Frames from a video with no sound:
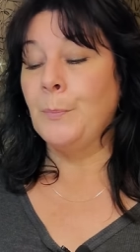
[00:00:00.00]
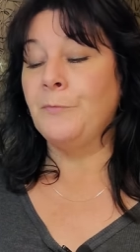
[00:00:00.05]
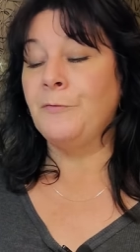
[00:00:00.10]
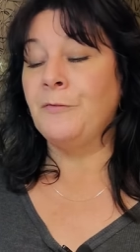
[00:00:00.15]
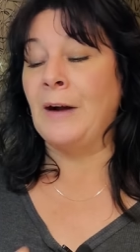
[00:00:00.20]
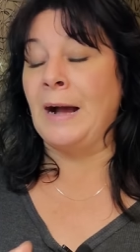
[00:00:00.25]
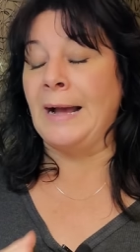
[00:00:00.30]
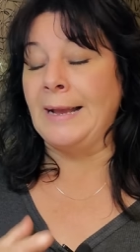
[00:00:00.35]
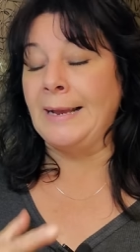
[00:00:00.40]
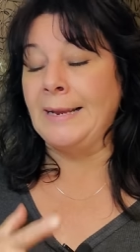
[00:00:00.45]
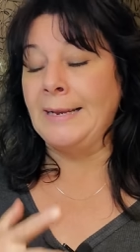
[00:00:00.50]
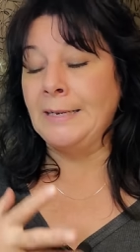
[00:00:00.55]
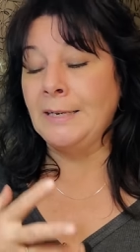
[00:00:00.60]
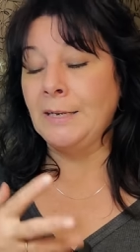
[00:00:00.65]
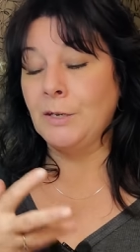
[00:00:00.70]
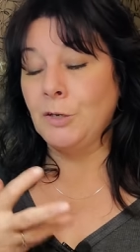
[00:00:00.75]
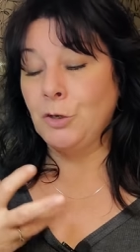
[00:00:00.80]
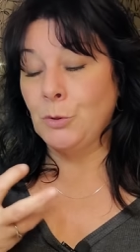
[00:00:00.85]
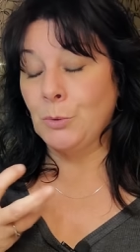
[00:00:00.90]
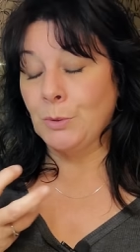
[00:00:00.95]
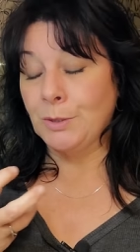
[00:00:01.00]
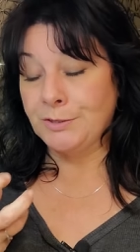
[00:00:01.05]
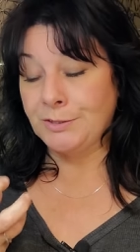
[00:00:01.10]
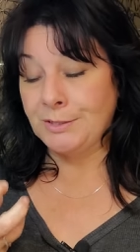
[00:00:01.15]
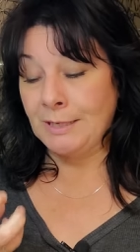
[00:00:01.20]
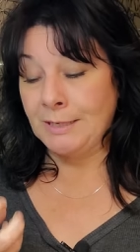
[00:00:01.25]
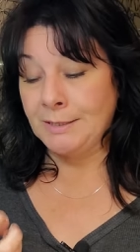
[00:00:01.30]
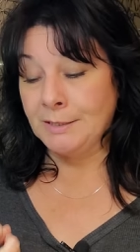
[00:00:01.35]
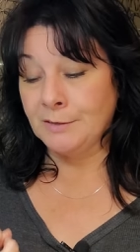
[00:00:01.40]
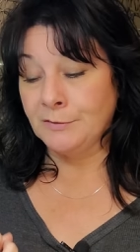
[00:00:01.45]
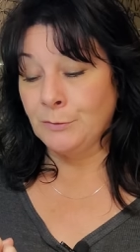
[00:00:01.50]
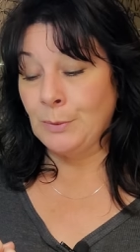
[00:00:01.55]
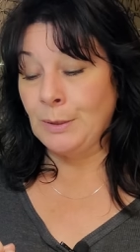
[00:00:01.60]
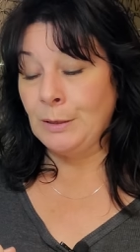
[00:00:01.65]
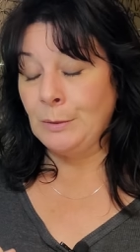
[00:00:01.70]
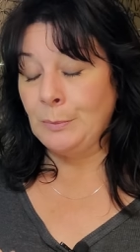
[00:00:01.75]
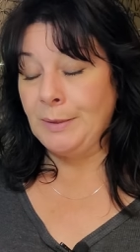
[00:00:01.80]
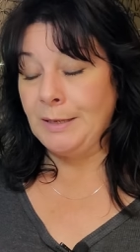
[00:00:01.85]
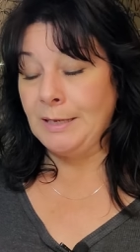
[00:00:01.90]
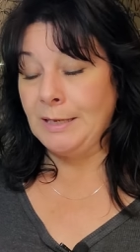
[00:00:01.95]
Find your sense of
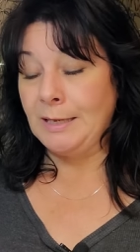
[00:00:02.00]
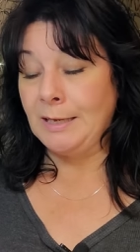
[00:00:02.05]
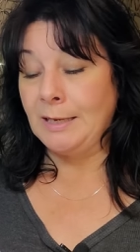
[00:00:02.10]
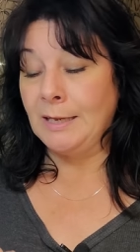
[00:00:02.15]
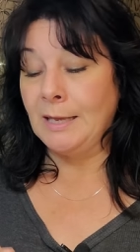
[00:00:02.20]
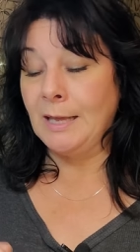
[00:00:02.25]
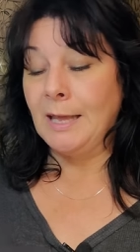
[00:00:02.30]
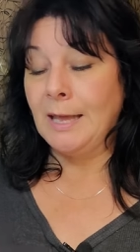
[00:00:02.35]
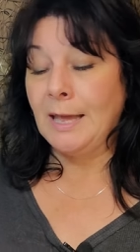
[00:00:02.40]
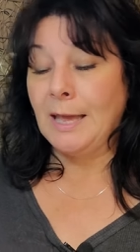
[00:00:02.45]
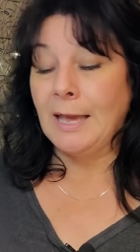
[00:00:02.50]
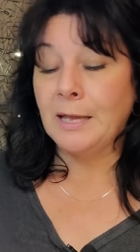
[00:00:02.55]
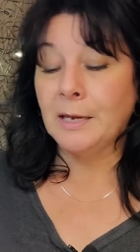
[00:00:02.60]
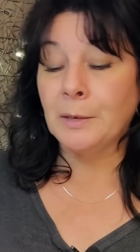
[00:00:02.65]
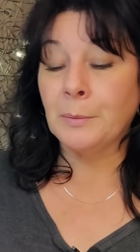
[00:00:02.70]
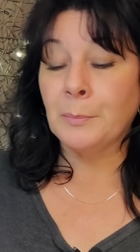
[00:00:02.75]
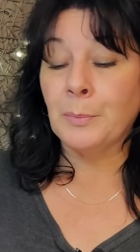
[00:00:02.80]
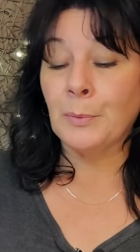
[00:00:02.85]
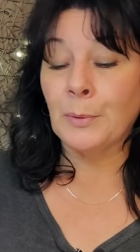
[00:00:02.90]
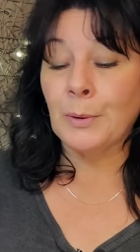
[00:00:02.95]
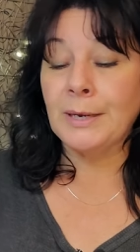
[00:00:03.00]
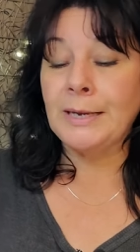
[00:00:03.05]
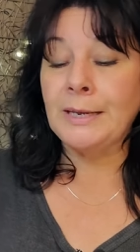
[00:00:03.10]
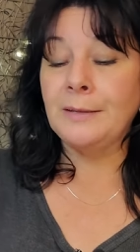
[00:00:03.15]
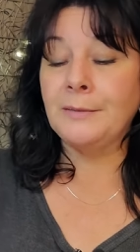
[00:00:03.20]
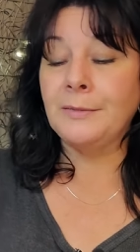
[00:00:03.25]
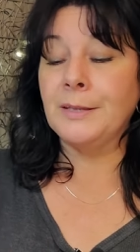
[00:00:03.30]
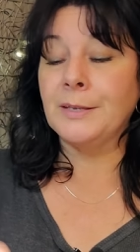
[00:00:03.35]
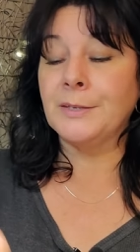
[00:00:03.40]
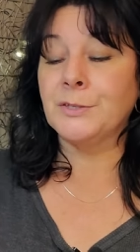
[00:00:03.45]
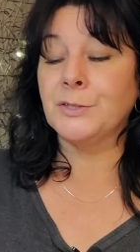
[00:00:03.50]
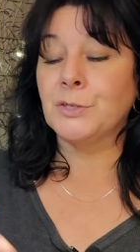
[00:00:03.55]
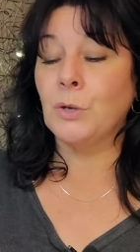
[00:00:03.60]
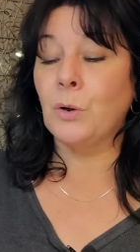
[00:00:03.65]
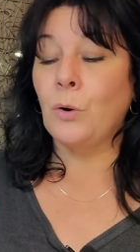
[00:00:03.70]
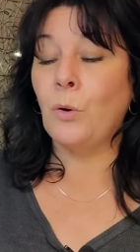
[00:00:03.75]
well being and bring this